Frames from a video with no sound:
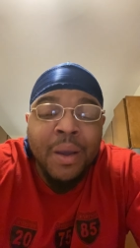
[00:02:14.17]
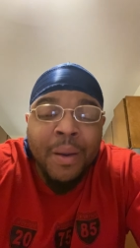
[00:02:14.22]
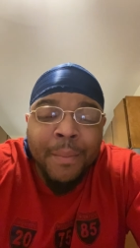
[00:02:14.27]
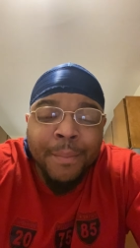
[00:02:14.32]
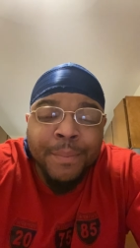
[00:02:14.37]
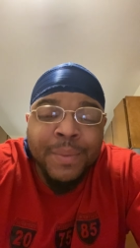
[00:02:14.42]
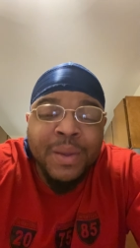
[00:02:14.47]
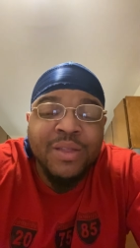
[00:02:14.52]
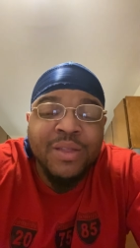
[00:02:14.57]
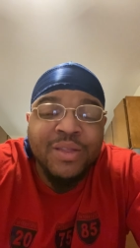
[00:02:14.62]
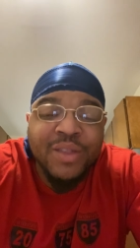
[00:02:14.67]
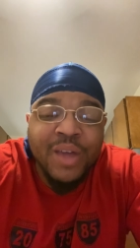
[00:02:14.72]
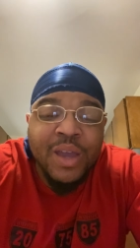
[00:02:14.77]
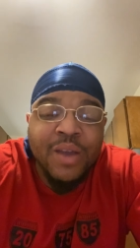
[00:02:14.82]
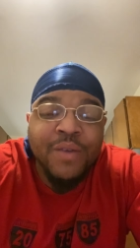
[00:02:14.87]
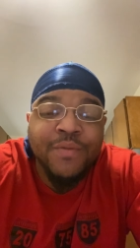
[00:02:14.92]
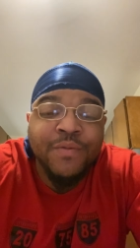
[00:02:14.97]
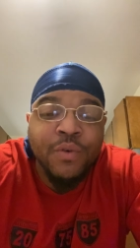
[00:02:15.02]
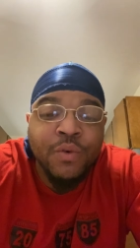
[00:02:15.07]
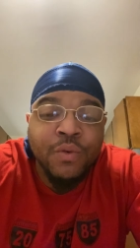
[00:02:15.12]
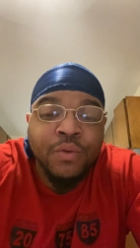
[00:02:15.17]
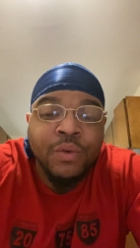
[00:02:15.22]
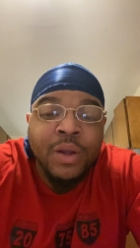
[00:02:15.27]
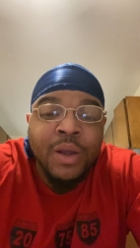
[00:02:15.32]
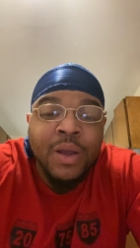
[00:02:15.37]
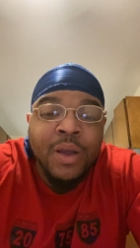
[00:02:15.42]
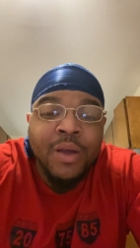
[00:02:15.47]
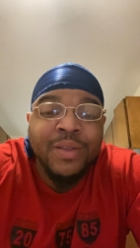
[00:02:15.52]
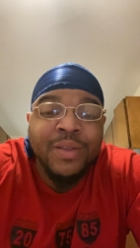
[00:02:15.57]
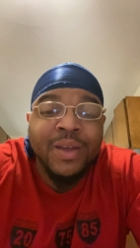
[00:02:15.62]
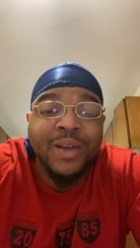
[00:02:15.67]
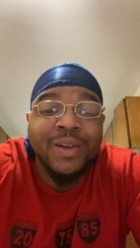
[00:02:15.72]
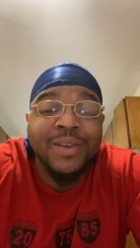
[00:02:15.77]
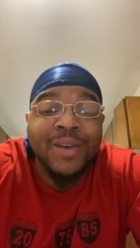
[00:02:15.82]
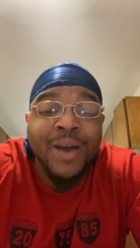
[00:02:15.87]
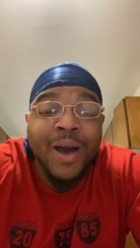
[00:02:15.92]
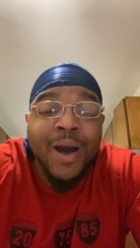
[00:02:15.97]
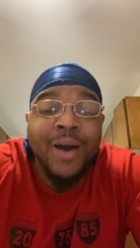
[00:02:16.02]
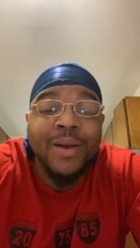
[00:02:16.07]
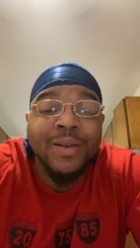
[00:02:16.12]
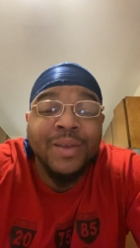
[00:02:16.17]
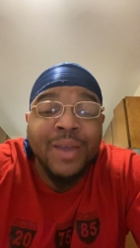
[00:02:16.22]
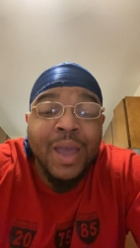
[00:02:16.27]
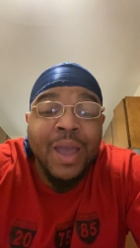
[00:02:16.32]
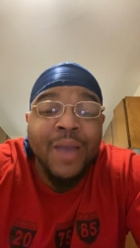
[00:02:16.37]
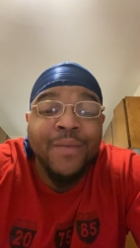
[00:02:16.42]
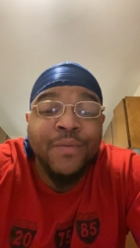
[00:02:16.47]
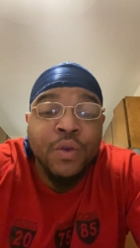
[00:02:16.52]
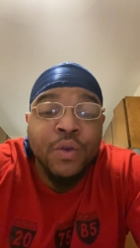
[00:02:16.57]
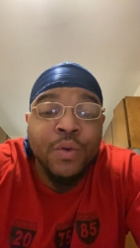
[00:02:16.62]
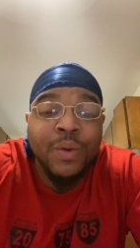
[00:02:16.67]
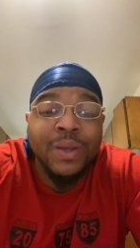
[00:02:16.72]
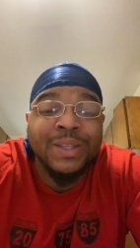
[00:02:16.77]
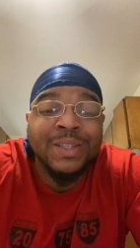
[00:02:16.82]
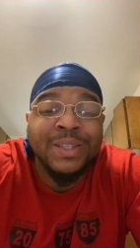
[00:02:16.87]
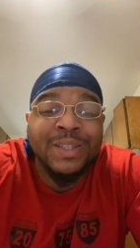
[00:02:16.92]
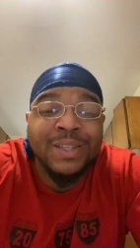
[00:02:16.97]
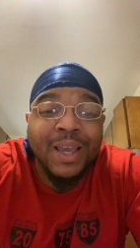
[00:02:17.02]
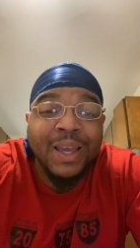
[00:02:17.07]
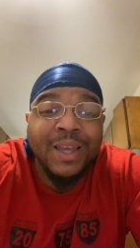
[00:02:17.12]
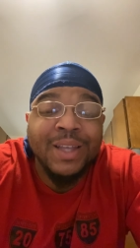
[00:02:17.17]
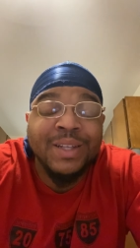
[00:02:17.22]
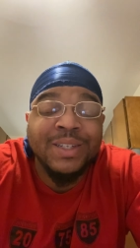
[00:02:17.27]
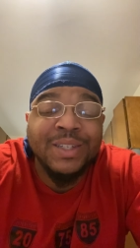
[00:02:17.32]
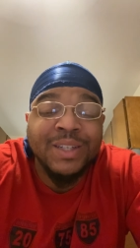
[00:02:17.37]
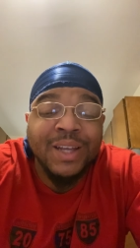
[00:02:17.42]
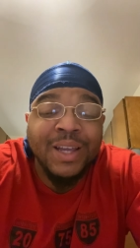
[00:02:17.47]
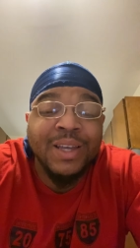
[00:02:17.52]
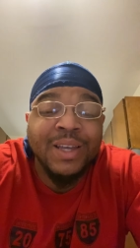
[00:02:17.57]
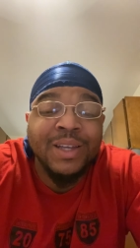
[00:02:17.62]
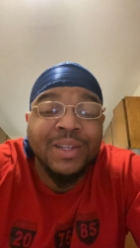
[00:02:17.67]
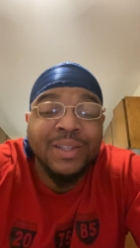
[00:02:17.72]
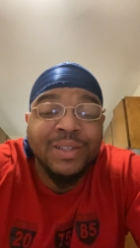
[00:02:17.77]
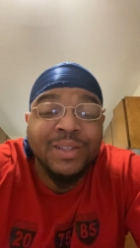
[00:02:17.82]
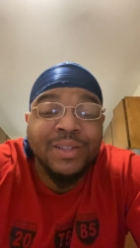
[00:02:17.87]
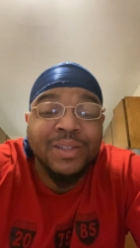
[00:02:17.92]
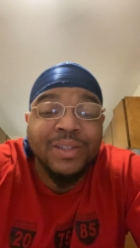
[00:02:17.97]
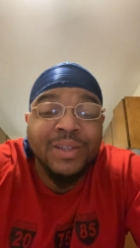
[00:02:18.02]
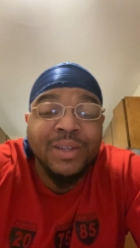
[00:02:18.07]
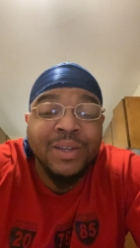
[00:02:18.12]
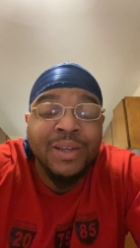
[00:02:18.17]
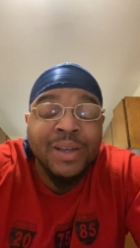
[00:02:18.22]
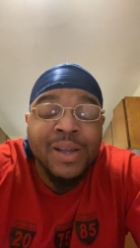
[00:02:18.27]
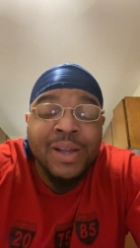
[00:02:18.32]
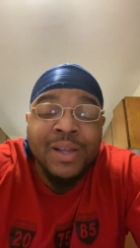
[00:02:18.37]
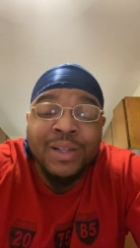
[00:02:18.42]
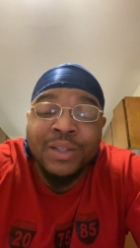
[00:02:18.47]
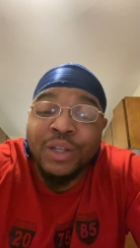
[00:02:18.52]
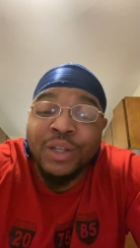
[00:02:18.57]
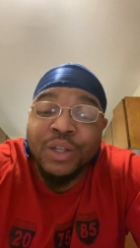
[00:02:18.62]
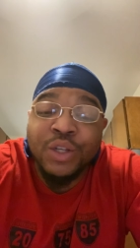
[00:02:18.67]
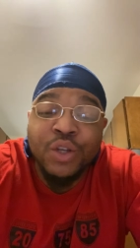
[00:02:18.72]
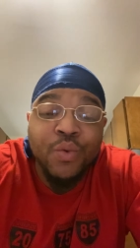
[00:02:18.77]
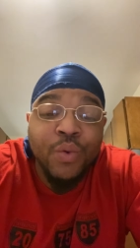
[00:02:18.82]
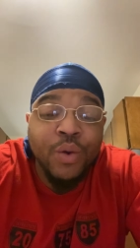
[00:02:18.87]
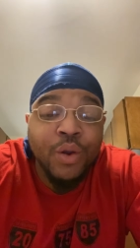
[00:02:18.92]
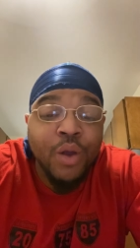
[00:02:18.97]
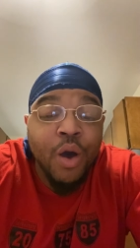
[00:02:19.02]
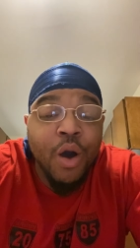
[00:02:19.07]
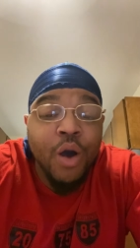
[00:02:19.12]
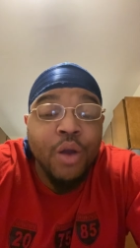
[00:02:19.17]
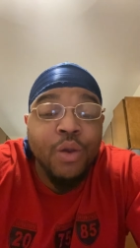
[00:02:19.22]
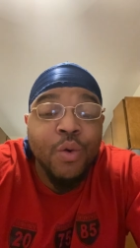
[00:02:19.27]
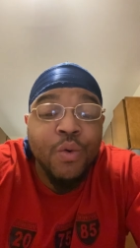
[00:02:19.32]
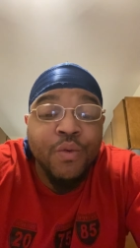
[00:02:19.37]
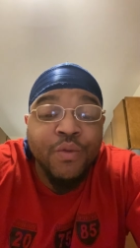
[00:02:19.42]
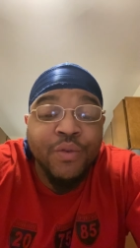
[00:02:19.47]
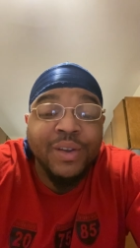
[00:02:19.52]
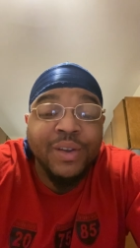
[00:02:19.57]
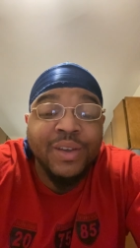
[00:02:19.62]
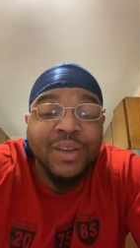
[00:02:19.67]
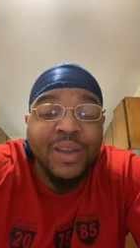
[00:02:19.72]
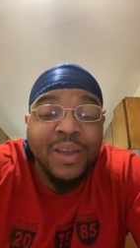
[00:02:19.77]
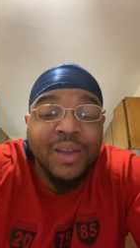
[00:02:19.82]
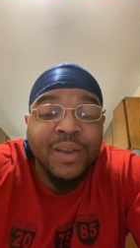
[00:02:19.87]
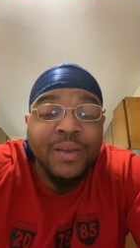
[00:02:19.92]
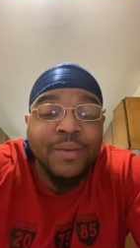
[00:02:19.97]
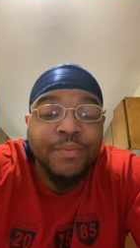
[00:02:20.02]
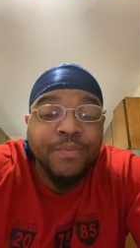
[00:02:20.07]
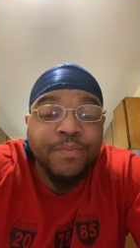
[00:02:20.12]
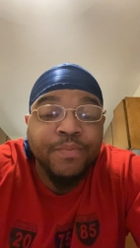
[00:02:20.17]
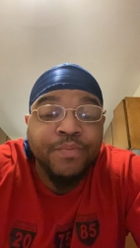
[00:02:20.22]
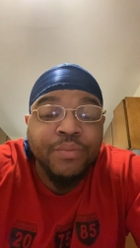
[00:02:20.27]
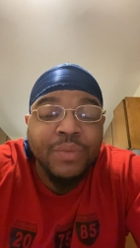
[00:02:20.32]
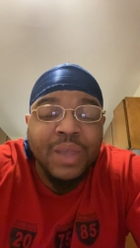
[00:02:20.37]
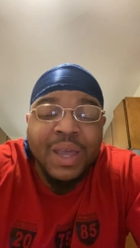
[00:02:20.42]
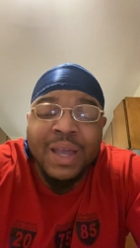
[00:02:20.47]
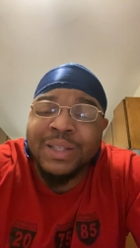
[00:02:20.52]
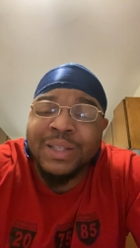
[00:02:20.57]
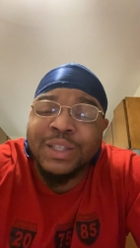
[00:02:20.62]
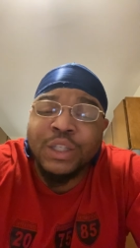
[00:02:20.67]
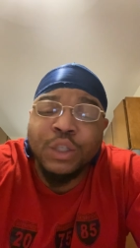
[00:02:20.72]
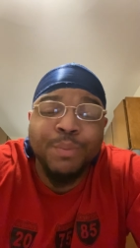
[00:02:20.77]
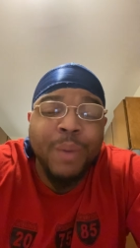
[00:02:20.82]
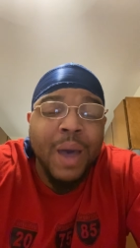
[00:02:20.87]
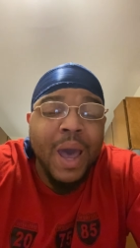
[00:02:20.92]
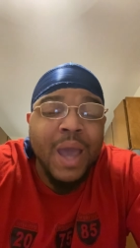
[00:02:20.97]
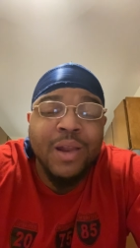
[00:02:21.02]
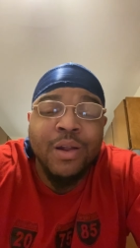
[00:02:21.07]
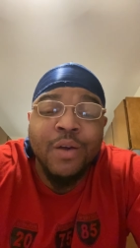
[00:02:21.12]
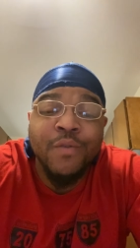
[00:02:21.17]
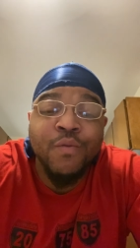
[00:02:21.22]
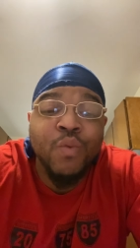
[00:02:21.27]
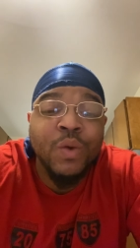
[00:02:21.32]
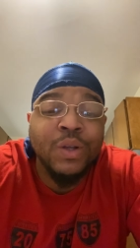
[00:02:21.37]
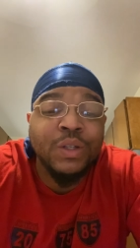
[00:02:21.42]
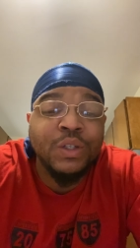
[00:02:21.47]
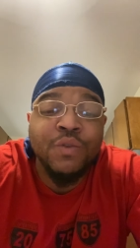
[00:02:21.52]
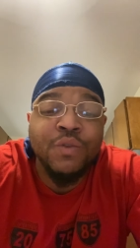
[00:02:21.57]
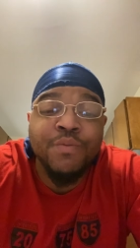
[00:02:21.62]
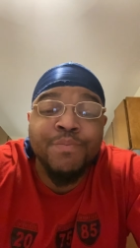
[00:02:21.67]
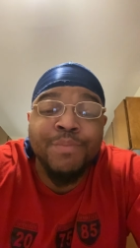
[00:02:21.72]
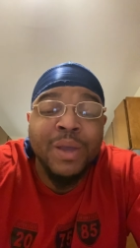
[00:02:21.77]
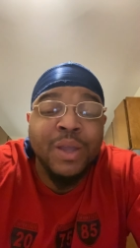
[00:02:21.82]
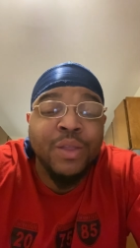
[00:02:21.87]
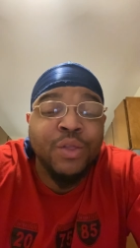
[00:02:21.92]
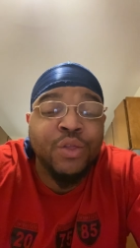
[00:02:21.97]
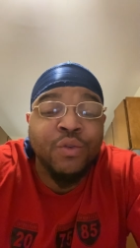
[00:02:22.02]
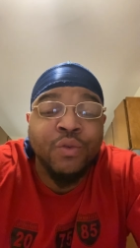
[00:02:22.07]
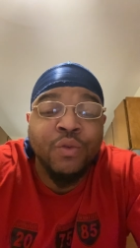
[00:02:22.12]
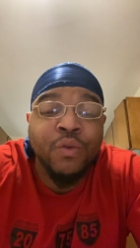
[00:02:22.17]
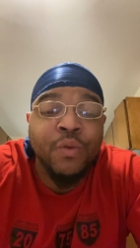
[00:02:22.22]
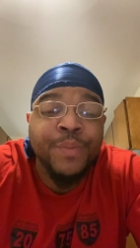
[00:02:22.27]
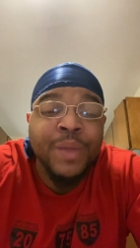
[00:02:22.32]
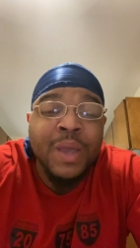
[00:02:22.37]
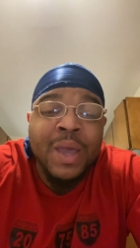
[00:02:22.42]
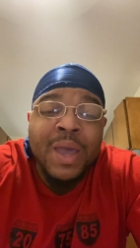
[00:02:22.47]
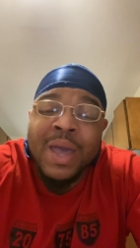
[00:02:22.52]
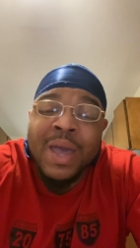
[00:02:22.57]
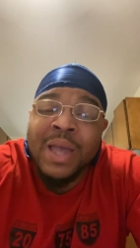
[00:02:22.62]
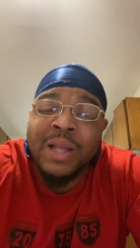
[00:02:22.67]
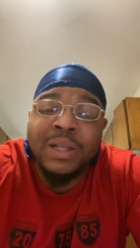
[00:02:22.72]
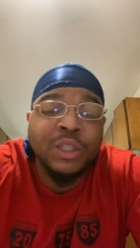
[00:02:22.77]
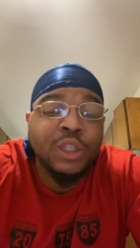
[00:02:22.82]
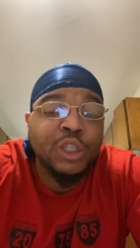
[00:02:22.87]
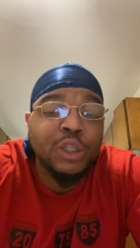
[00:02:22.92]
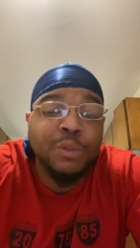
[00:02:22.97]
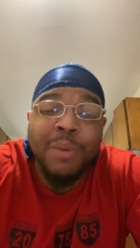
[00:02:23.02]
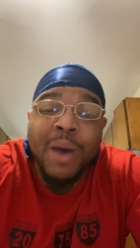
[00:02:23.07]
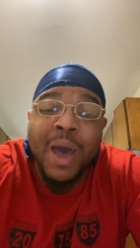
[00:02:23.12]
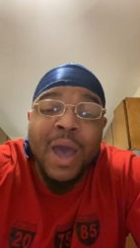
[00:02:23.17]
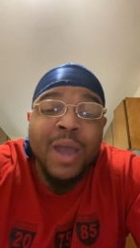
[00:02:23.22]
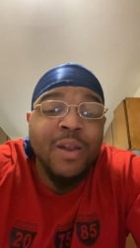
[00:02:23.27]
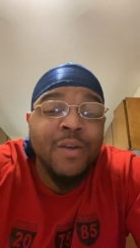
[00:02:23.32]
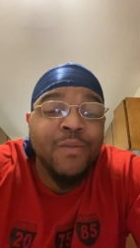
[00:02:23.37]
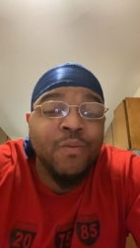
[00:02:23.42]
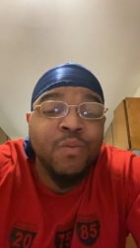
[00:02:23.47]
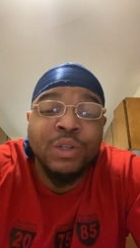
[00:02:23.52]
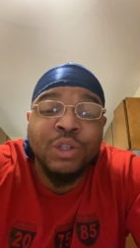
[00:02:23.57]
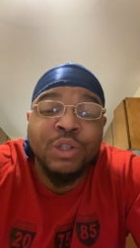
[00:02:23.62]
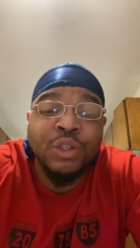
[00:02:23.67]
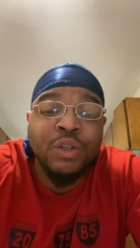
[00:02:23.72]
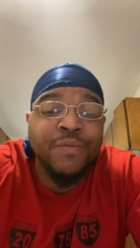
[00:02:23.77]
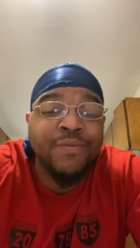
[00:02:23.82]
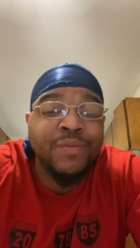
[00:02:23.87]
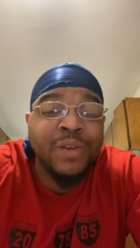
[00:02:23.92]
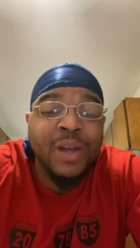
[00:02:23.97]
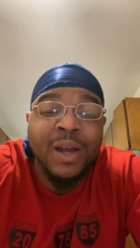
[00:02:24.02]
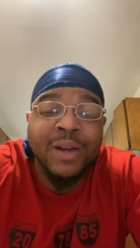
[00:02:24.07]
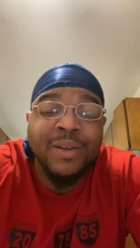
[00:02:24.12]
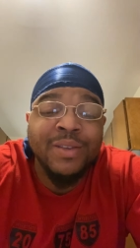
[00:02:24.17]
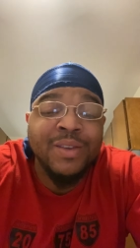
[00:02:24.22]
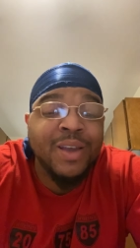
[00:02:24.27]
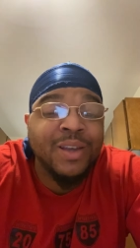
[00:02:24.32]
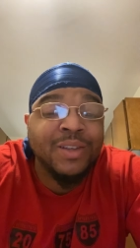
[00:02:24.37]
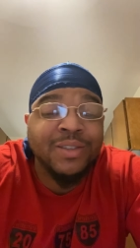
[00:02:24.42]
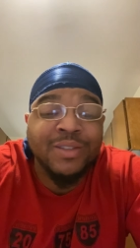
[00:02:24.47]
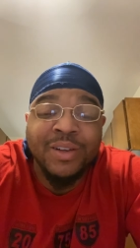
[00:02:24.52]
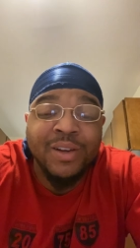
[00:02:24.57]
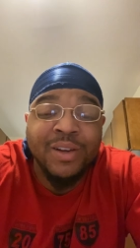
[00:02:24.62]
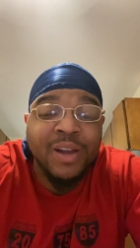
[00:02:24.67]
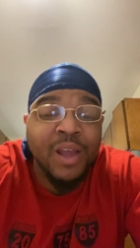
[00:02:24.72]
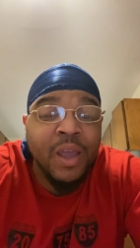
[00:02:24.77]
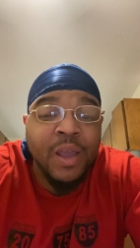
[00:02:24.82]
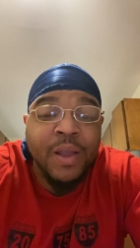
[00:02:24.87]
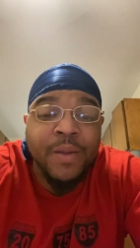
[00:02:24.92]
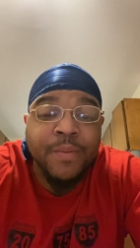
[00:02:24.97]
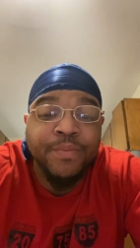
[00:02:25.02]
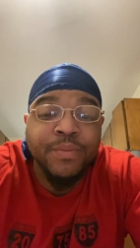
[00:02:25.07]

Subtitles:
Be thankful that God gave you a second chance to do it all over again. In spite of what you've been through, in spite of what you've done yesterday,